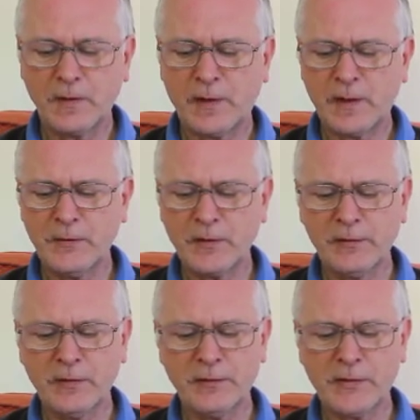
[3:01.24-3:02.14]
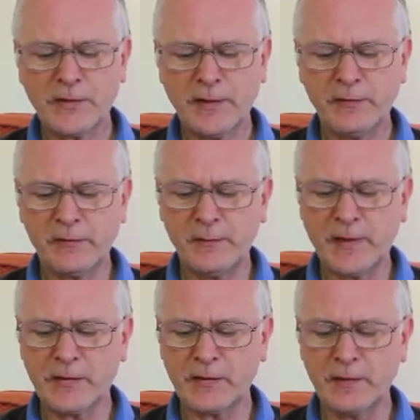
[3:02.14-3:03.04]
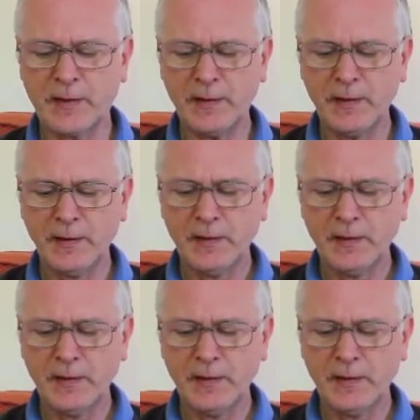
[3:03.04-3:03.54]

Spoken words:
I was on the other side of them yesterday.